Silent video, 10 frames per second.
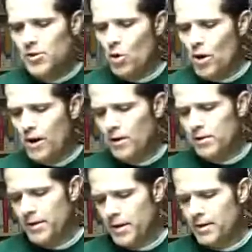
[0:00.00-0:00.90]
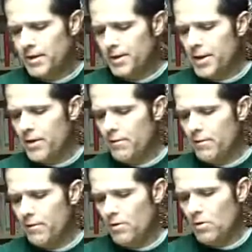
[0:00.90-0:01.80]
Joe Harris and
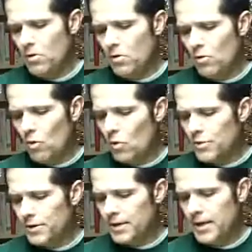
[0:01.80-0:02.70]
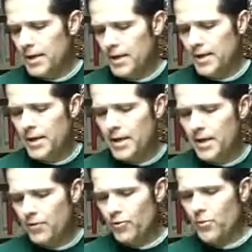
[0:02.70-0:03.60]
Steve Rolston and
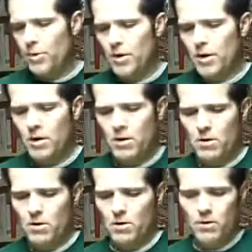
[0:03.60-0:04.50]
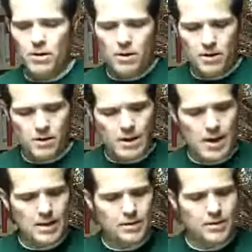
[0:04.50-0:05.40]
Dean Trippy are the
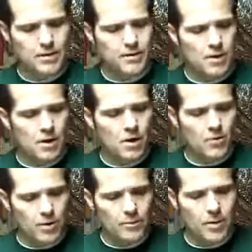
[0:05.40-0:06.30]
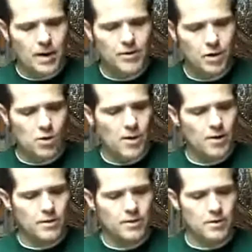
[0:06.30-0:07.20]
guys on this. Written by Joe
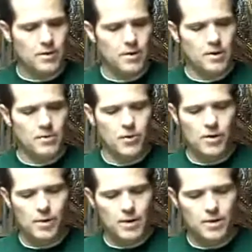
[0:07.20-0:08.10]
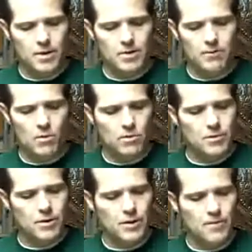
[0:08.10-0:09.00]
Harris, illustrated by Steve
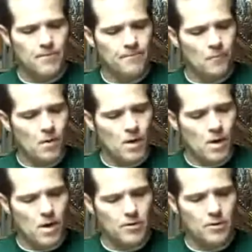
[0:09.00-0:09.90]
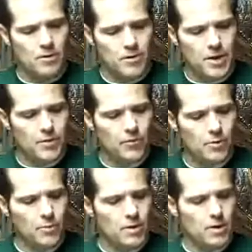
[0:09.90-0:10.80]
Rolston, and Dean
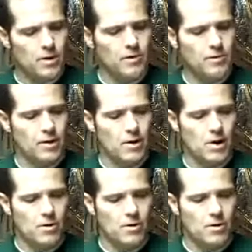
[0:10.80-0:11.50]
Trippy is the